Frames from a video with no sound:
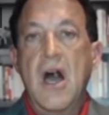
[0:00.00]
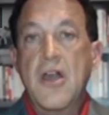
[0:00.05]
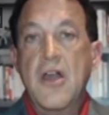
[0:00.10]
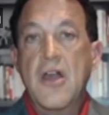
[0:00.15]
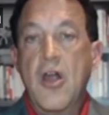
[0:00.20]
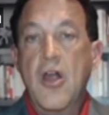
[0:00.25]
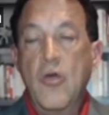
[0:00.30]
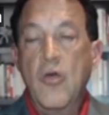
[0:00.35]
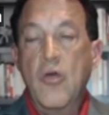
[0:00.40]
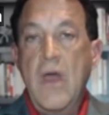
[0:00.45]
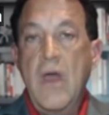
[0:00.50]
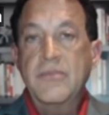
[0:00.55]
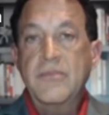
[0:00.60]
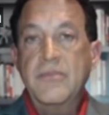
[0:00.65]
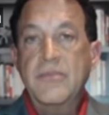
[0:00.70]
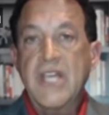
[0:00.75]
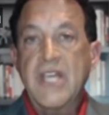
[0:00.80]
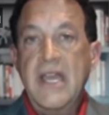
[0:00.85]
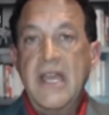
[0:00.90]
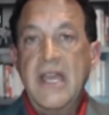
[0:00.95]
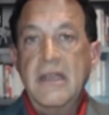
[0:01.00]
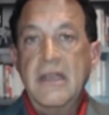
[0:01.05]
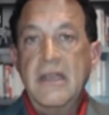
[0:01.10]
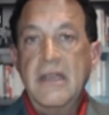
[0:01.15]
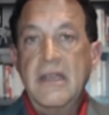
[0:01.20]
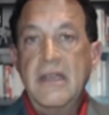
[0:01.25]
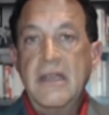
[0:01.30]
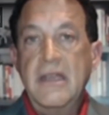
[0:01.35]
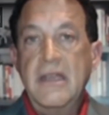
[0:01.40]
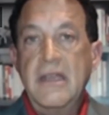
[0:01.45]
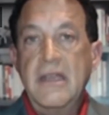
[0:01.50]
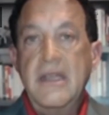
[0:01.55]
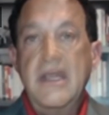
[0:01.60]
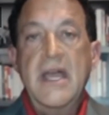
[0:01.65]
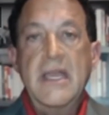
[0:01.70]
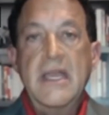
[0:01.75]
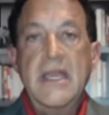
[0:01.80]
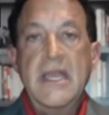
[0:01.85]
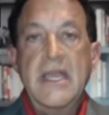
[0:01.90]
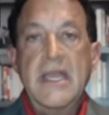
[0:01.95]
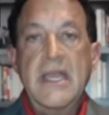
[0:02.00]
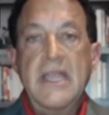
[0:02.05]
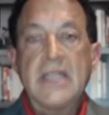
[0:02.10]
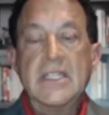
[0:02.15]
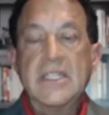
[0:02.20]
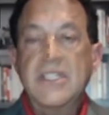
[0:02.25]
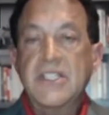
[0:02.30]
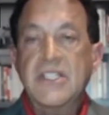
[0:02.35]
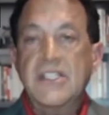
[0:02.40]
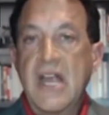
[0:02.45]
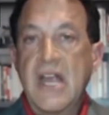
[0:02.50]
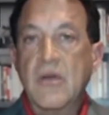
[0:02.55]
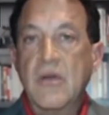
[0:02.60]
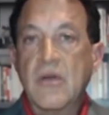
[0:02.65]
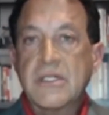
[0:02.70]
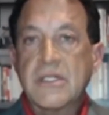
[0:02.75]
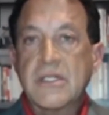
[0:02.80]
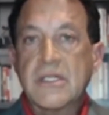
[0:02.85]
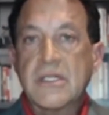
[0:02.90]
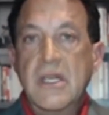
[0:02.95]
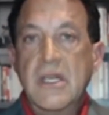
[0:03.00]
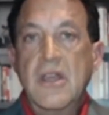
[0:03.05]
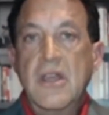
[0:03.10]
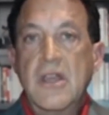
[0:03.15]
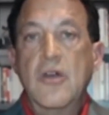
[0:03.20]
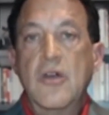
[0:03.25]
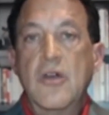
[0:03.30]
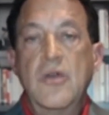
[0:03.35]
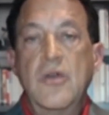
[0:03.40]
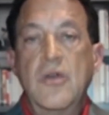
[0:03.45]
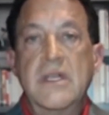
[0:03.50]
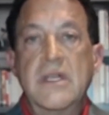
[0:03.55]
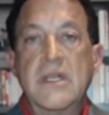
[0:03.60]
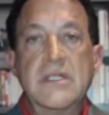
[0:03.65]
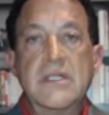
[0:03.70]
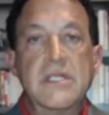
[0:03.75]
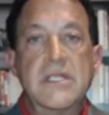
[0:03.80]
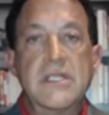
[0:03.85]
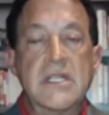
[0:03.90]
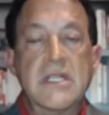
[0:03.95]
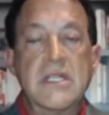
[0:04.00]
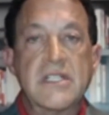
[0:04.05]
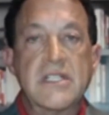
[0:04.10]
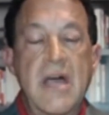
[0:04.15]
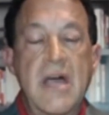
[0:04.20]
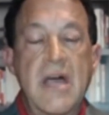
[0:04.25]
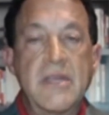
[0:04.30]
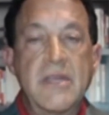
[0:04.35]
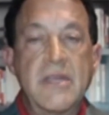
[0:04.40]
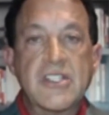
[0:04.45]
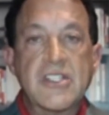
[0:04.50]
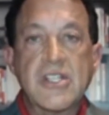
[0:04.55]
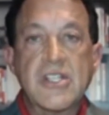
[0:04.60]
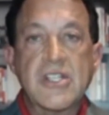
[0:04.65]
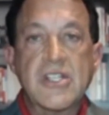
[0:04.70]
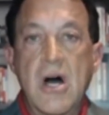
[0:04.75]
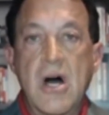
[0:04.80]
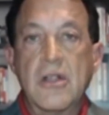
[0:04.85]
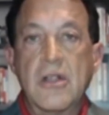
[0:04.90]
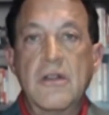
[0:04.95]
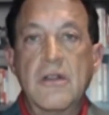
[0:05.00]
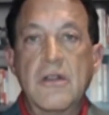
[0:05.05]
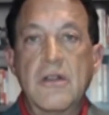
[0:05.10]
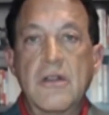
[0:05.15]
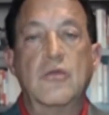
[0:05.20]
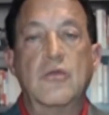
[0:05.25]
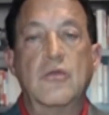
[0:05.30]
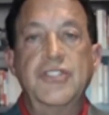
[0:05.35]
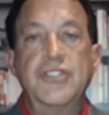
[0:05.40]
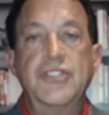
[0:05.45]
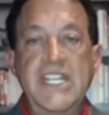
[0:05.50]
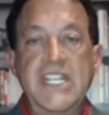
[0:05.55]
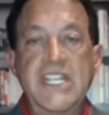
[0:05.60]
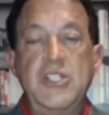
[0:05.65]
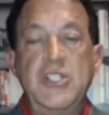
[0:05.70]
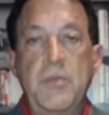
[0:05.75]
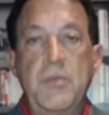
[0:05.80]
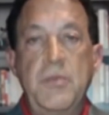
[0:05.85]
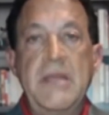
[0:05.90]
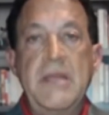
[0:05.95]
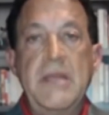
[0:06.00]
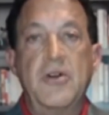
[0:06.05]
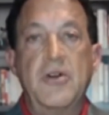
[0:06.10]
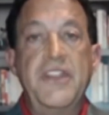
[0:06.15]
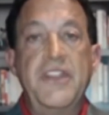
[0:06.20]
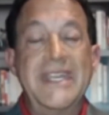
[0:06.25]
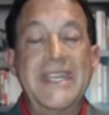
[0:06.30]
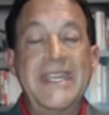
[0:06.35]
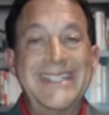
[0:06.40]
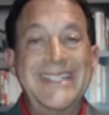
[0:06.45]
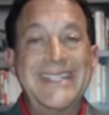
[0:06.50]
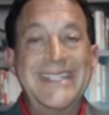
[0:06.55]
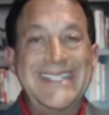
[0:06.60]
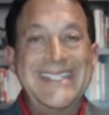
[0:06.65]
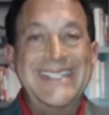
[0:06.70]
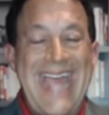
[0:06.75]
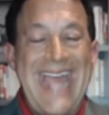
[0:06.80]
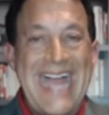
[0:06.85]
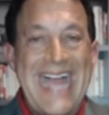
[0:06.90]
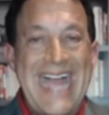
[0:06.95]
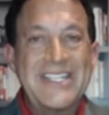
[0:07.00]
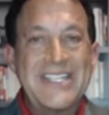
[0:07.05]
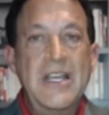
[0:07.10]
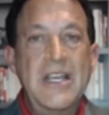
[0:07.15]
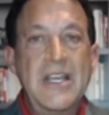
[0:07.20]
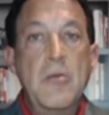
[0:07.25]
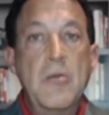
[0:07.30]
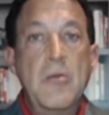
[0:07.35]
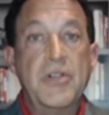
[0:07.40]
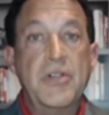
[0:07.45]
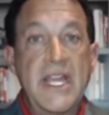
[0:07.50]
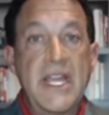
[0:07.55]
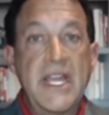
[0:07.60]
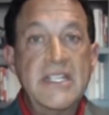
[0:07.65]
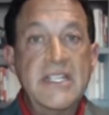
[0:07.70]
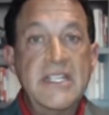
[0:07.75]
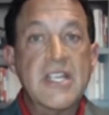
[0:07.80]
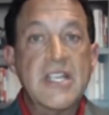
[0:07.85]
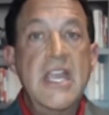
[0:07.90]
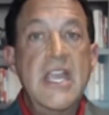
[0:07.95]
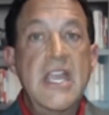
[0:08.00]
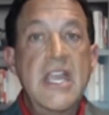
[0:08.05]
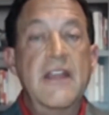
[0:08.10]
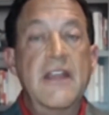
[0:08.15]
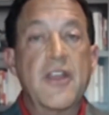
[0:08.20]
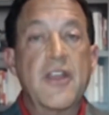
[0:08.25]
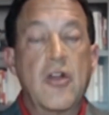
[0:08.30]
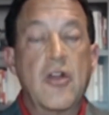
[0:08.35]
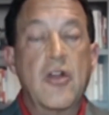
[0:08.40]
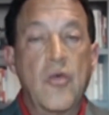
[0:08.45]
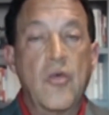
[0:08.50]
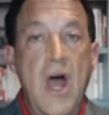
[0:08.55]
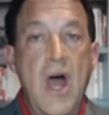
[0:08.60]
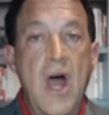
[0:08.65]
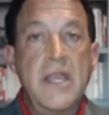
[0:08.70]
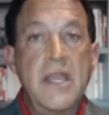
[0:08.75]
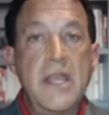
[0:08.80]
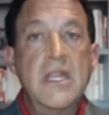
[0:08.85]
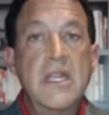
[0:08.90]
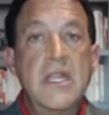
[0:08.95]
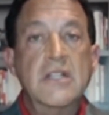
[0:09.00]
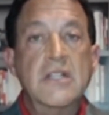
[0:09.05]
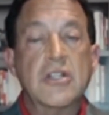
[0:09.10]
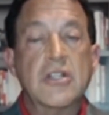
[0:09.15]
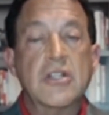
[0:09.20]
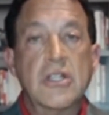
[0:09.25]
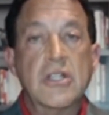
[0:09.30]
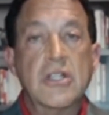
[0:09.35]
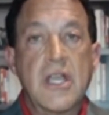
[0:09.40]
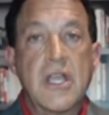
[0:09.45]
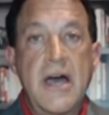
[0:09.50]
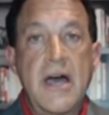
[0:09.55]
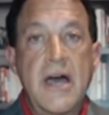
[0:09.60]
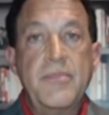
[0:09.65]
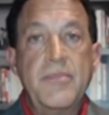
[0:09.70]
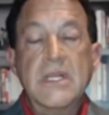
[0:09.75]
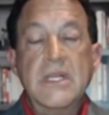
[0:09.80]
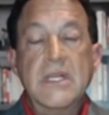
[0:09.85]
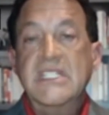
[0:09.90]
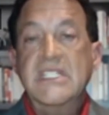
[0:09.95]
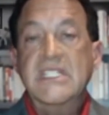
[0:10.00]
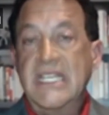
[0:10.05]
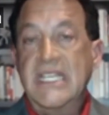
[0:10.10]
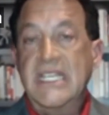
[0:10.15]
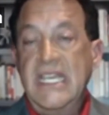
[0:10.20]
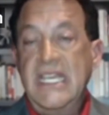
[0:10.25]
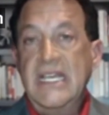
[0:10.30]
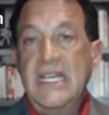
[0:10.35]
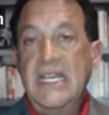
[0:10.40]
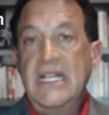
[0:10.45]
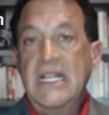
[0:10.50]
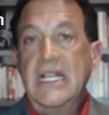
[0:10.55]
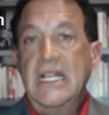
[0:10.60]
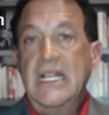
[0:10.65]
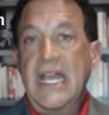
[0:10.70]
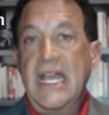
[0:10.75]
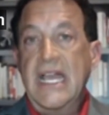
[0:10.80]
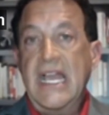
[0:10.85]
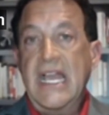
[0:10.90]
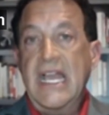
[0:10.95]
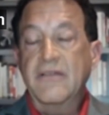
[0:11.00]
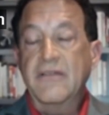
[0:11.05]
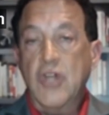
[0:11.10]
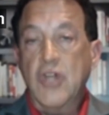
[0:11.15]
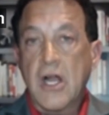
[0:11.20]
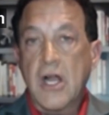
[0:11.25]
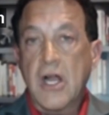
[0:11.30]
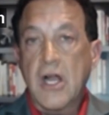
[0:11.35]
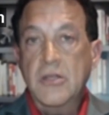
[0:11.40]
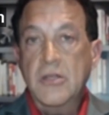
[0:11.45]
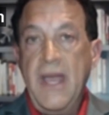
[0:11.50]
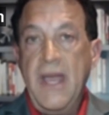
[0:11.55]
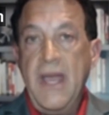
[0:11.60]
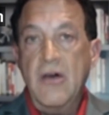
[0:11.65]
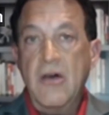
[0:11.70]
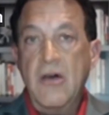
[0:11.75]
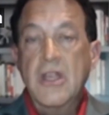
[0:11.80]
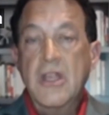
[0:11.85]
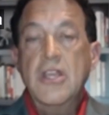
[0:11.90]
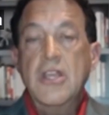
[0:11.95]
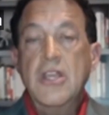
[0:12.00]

on our website by Anni Cyrus, who is an Islamic scholar that will teach people the exact place in the Quran to look up Taqiyya, like I've talked about.